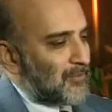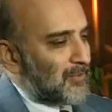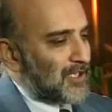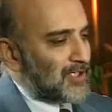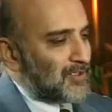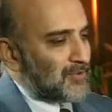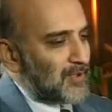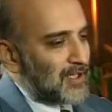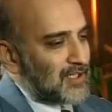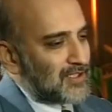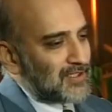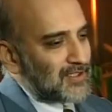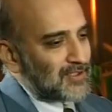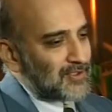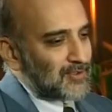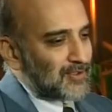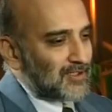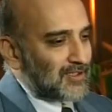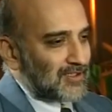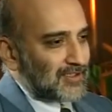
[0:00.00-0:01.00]
When you went
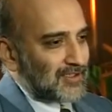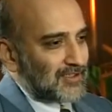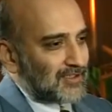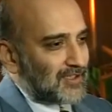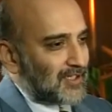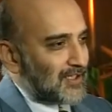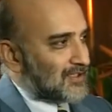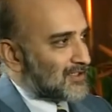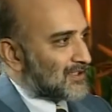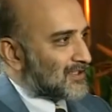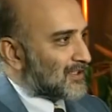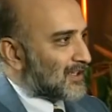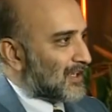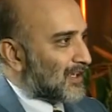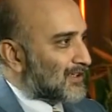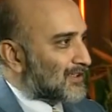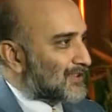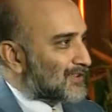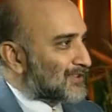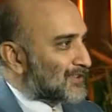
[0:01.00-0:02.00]
into a case
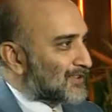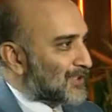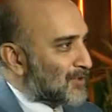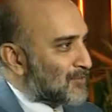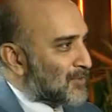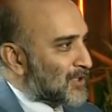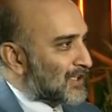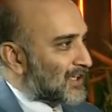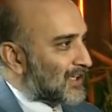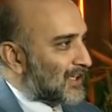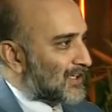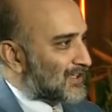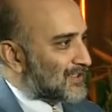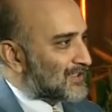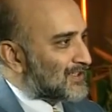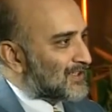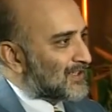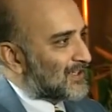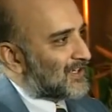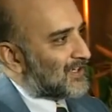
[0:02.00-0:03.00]
like the Narmada
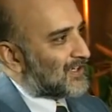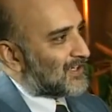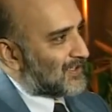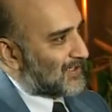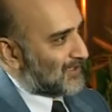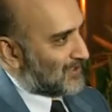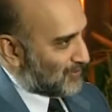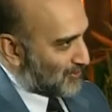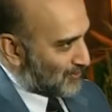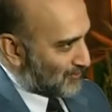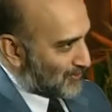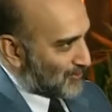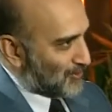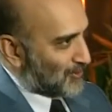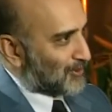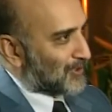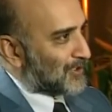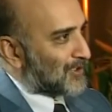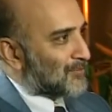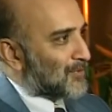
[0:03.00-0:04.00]
case, and you were
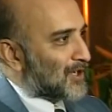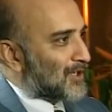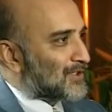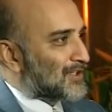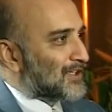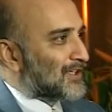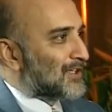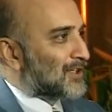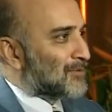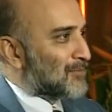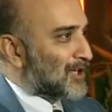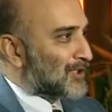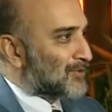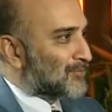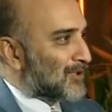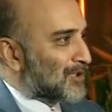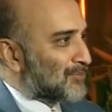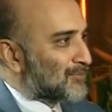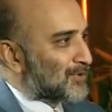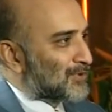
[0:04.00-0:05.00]
talking about here about
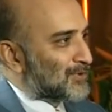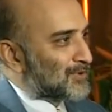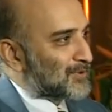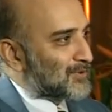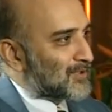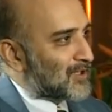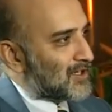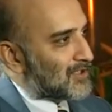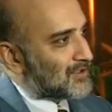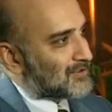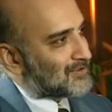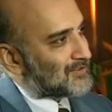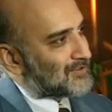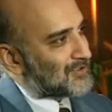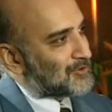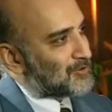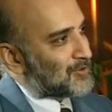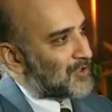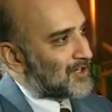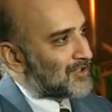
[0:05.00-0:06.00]
people
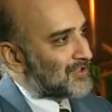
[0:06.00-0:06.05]
who are